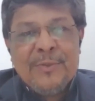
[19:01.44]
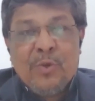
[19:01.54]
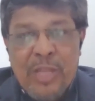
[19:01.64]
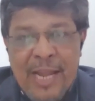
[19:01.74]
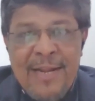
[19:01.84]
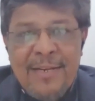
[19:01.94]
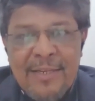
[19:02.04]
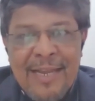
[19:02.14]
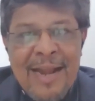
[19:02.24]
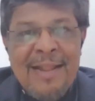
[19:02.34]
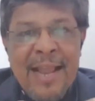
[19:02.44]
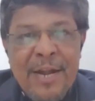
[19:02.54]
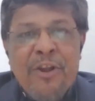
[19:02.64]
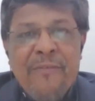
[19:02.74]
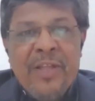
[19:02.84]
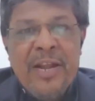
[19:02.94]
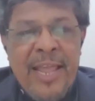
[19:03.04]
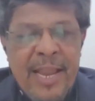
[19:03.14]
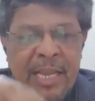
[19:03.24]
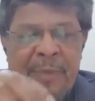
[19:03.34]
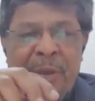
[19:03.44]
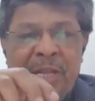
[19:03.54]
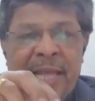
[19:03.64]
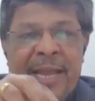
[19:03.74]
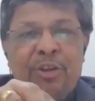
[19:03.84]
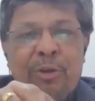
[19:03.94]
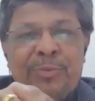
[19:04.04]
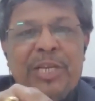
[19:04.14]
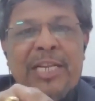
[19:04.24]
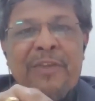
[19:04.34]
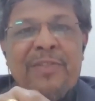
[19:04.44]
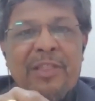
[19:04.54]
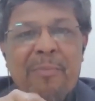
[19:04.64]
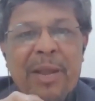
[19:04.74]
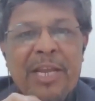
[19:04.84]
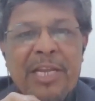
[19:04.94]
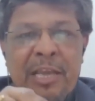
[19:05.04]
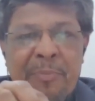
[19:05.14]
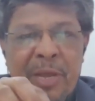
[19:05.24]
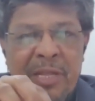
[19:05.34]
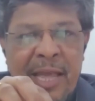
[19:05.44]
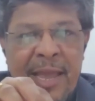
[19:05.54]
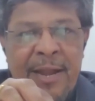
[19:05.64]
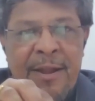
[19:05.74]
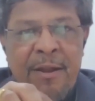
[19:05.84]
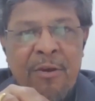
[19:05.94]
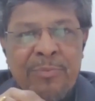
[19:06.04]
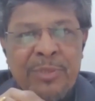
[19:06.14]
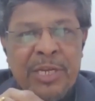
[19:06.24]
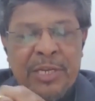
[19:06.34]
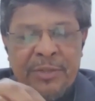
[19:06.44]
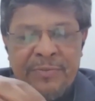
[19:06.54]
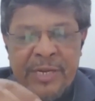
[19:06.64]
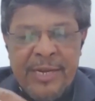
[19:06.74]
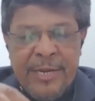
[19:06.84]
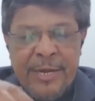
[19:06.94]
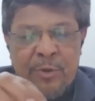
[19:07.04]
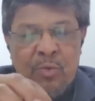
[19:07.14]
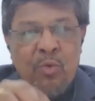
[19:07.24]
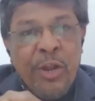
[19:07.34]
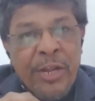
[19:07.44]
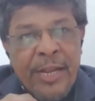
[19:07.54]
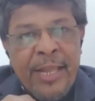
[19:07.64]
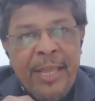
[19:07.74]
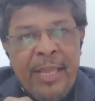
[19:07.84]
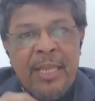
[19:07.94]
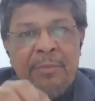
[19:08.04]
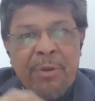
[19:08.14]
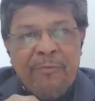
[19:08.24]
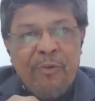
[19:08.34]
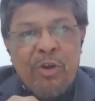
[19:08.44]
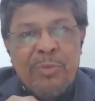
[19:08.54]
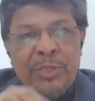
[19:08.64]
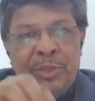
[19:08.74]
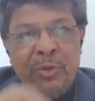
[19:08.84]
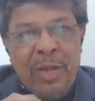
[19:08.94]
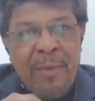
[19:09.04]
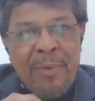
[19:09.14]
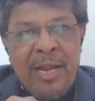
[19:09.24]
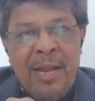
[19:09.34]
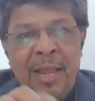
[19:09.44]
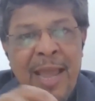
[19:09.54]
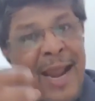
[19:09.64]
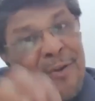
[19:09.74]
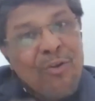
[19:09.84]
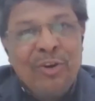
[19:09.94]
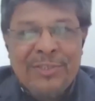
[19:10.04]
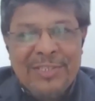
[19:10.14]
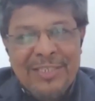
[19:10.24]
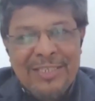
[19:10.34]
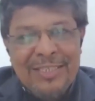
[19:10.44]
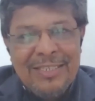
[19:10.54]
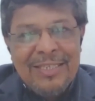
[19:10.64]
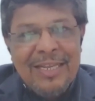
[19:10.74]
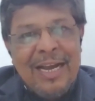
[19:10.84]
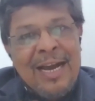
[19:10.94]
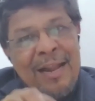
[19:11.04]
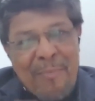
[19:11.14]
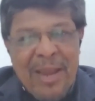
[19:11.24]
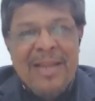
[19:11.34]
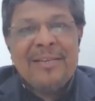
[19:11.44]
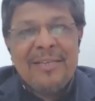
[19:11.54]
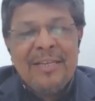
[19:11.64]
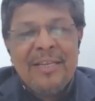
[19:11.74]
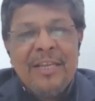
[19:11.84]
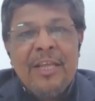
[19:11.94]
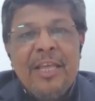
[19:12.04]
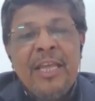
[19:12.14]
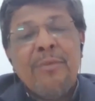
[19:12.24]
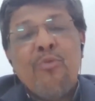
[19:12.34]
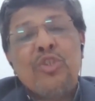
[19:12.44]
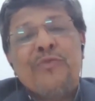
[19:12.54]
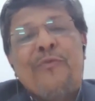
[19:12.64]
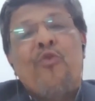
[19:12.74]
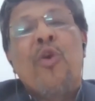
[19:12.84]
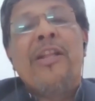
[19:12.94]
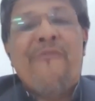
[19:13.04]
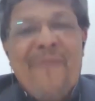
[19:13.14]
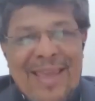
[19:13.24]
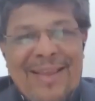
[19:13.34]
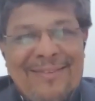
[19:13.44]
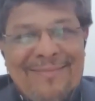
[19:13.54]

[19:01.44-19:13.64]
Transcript: so that at the end of the day, keeping the end objective in the mind, keeping the end objectives related to quality, performance, durability, and cost are made in a most frugal way.